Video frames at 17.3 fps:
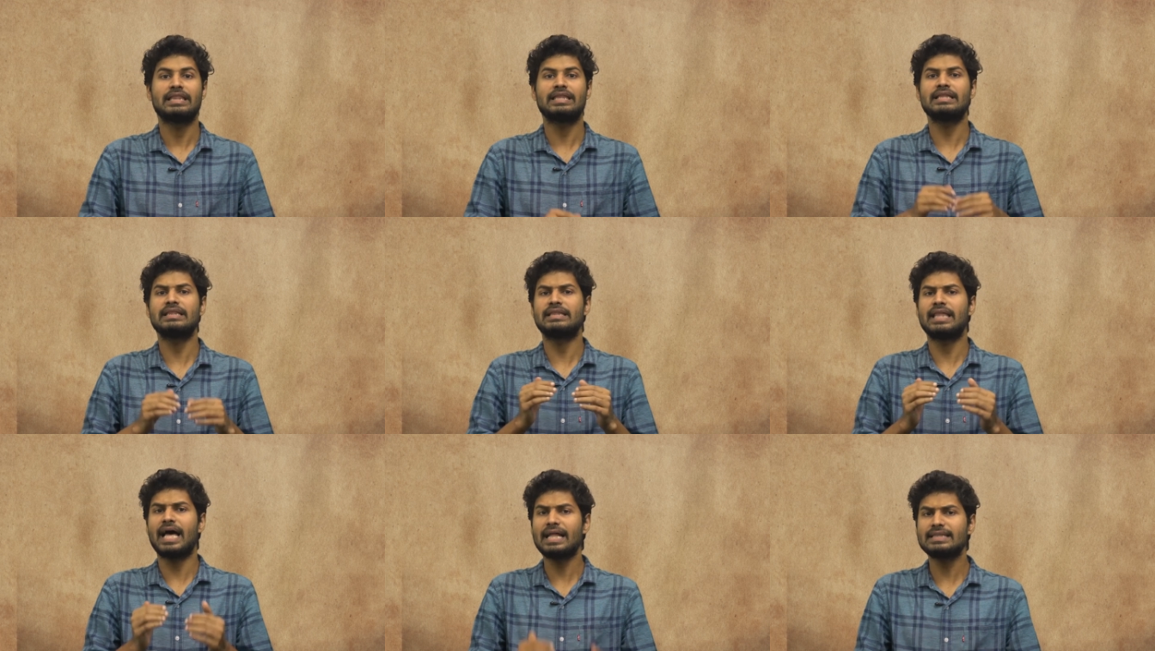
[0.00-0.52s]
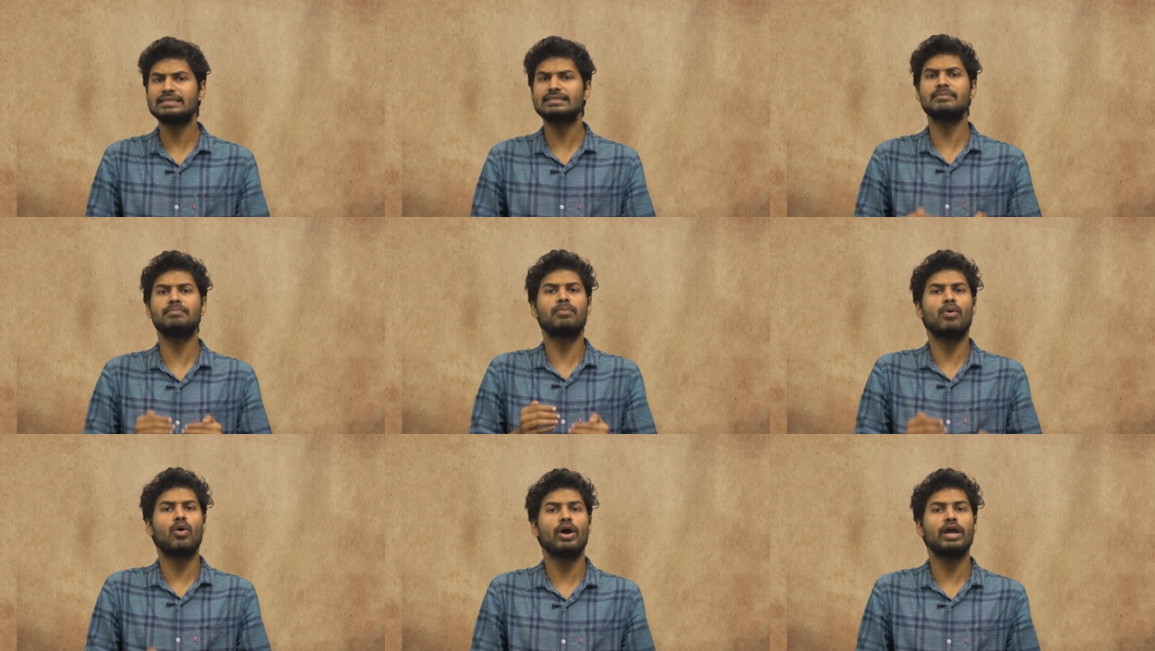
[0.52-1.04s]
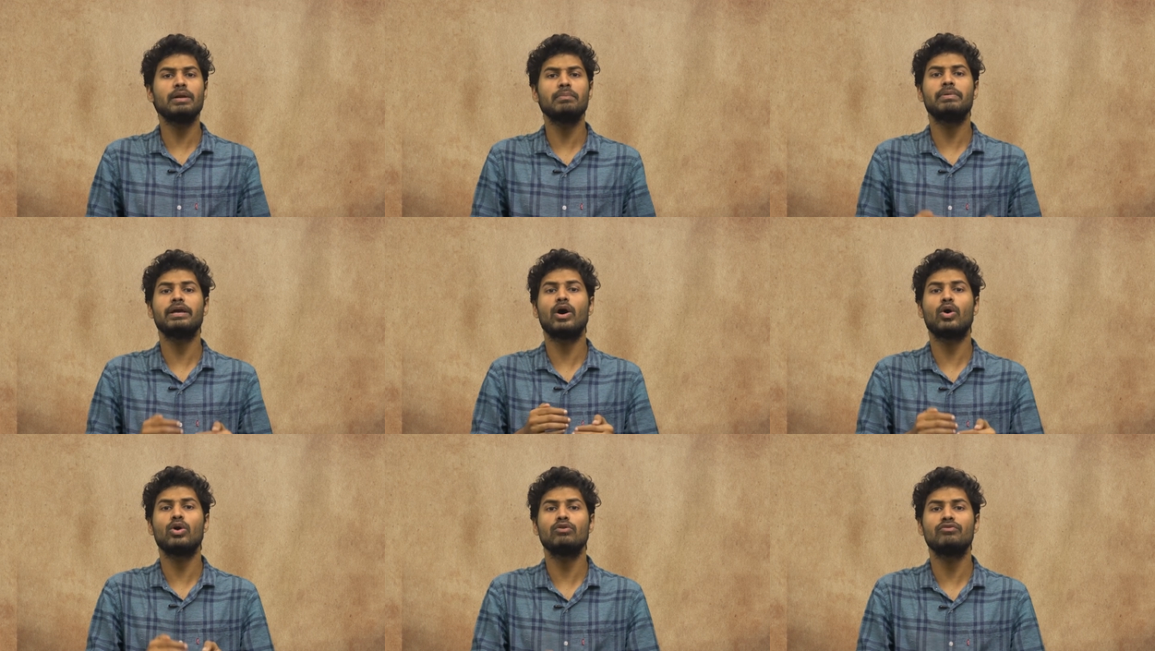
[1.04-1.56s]
then that's the point
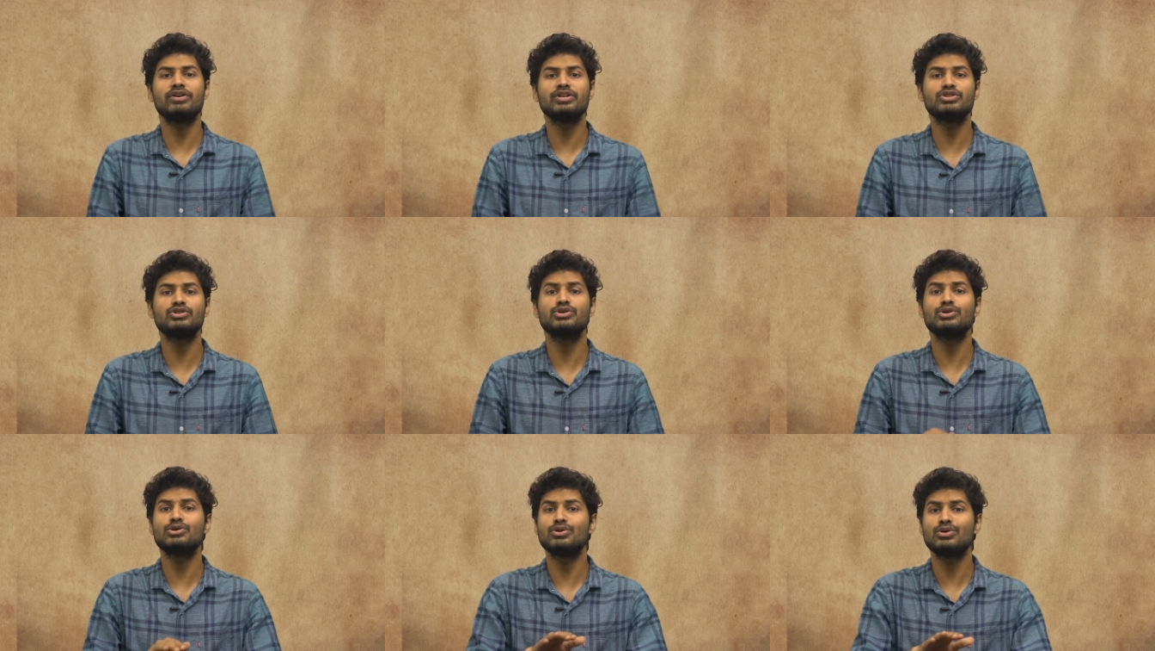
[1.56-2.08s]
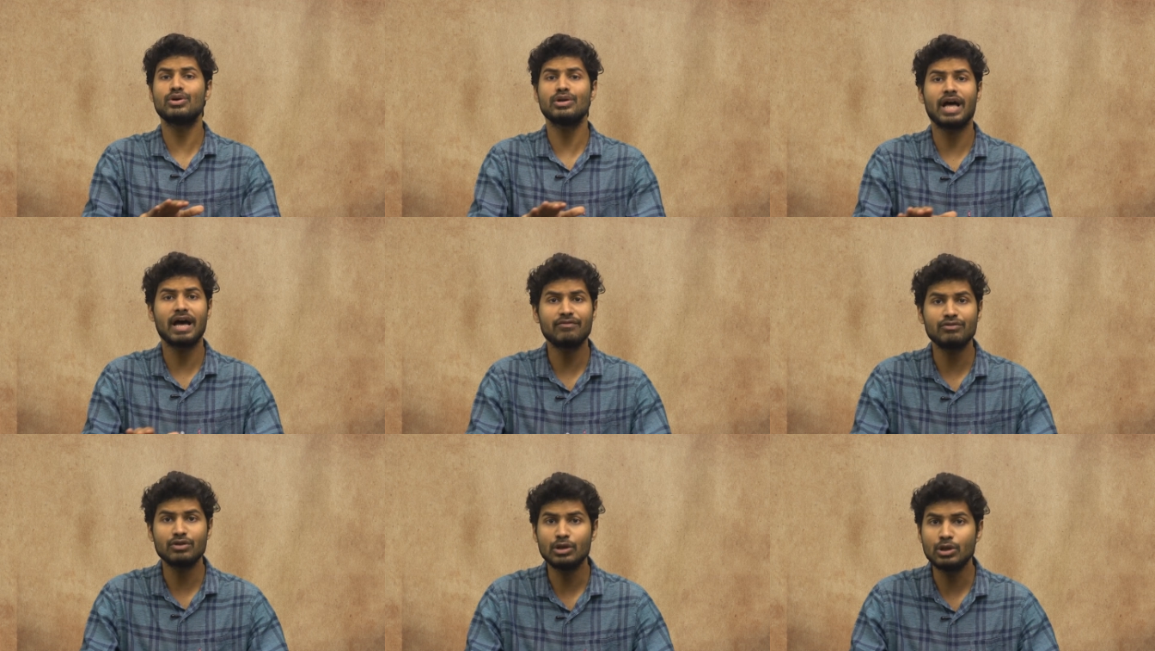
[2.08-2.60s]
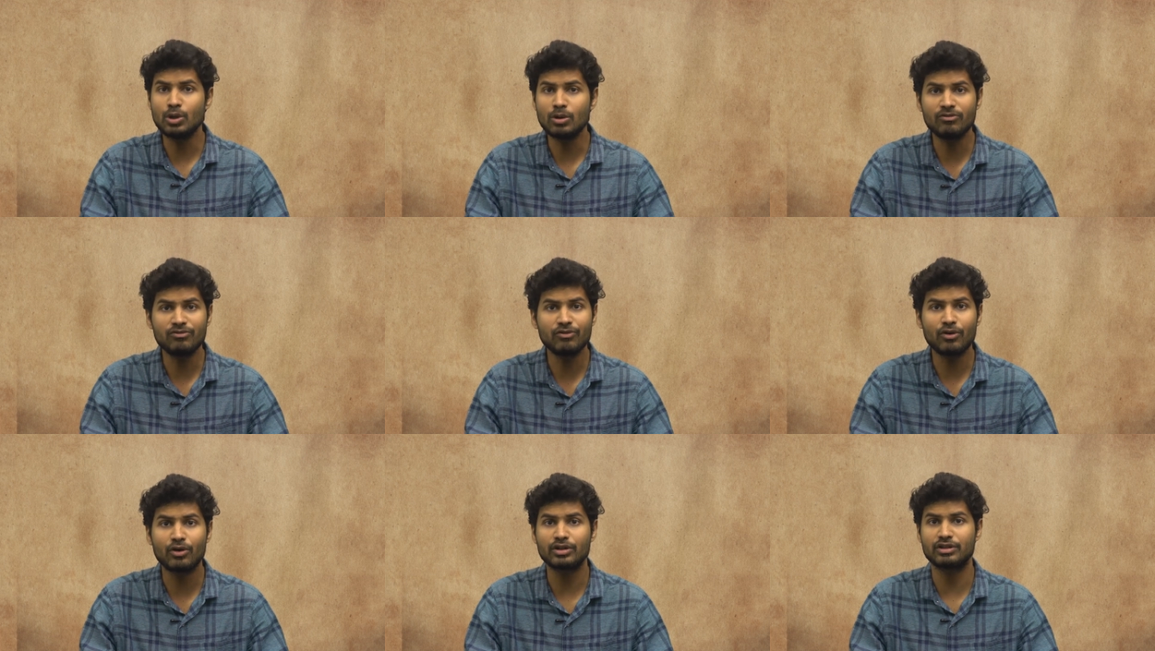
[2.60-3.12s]
beyond which you do not have to
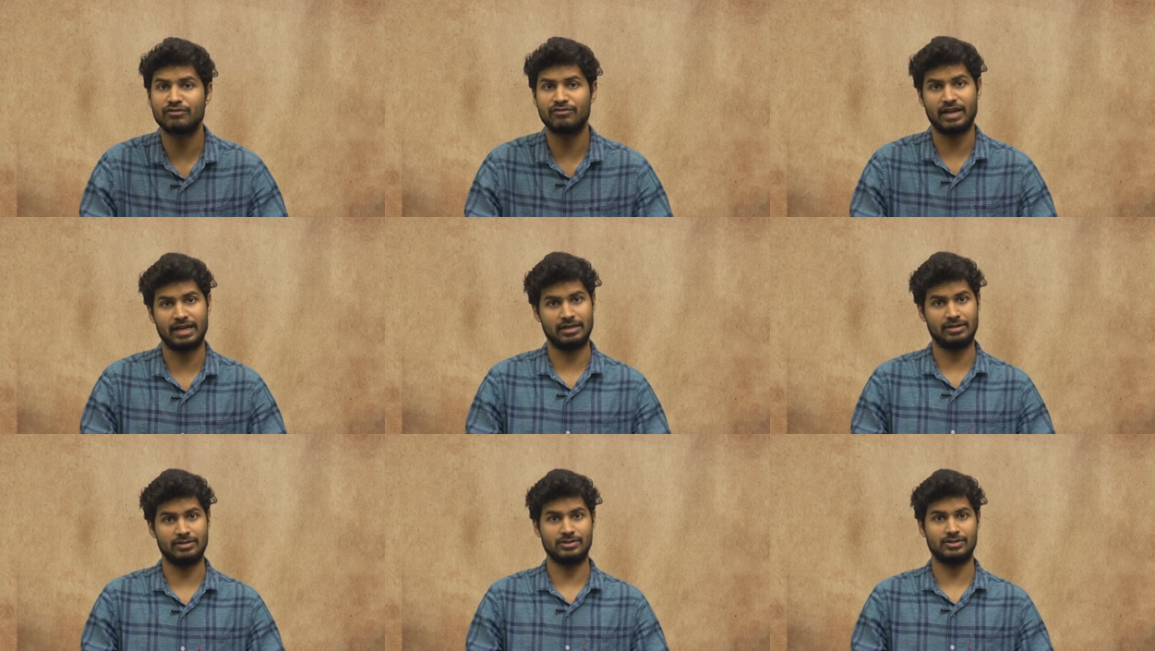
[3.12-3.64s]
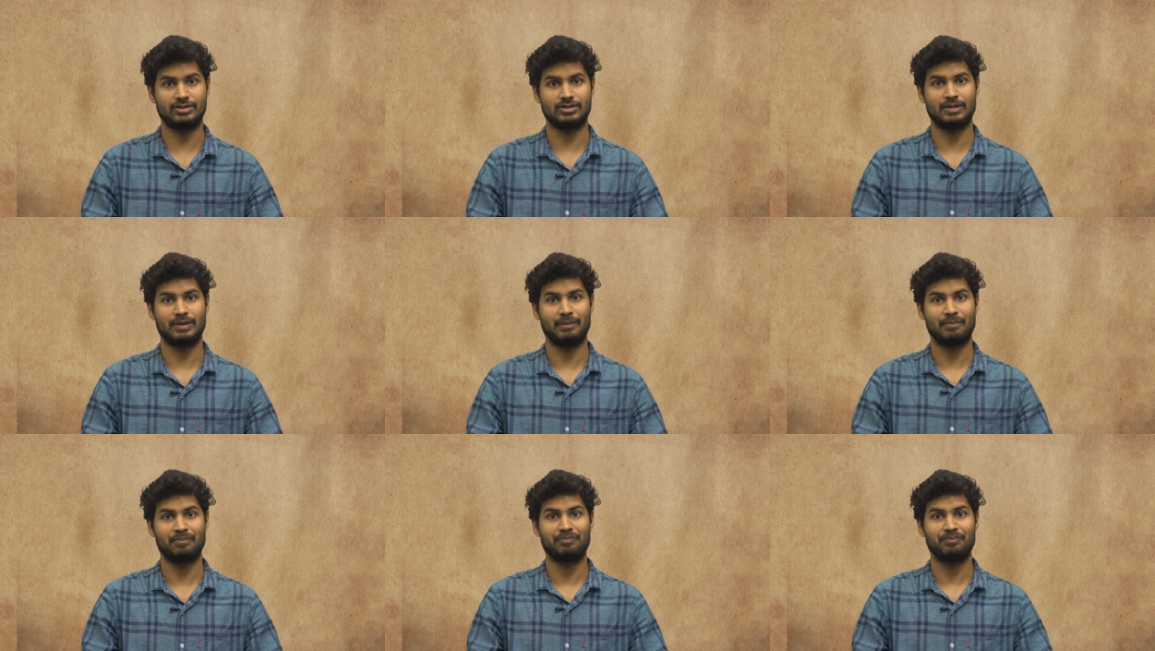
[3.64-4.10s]
look for the factors.